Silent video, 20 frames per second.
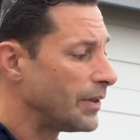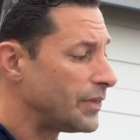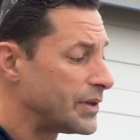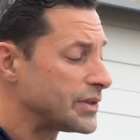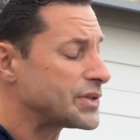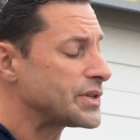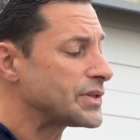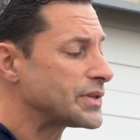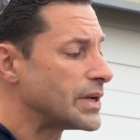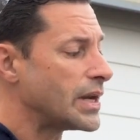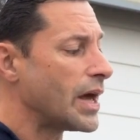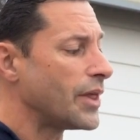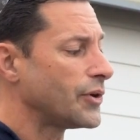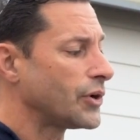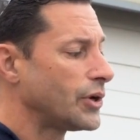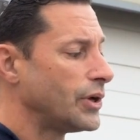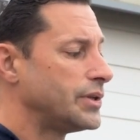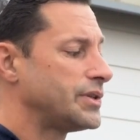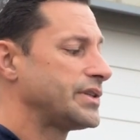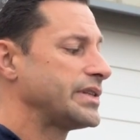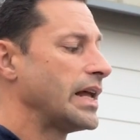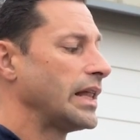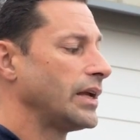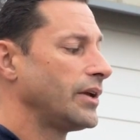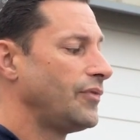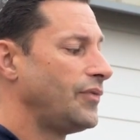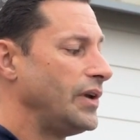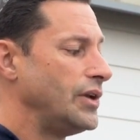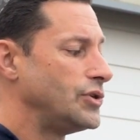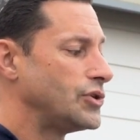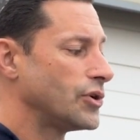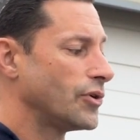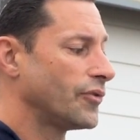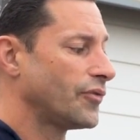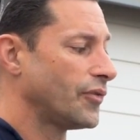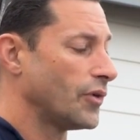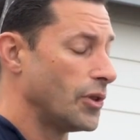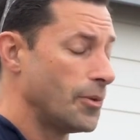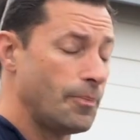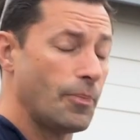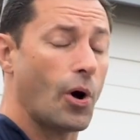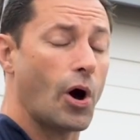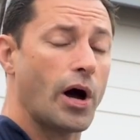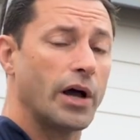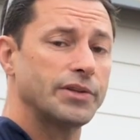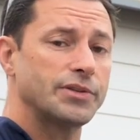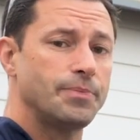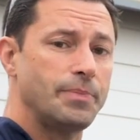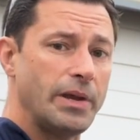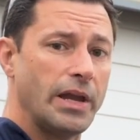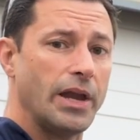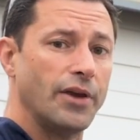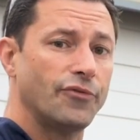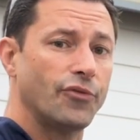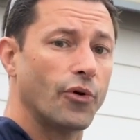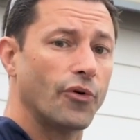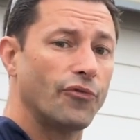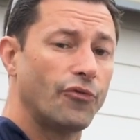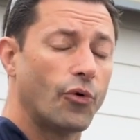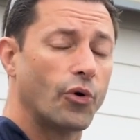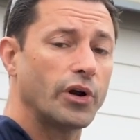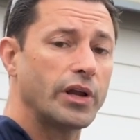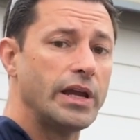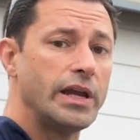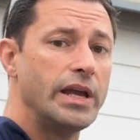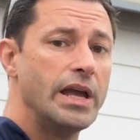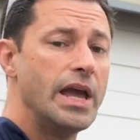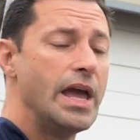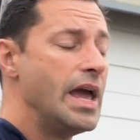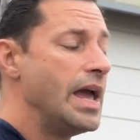This is another good selling feature for the Boss BA440,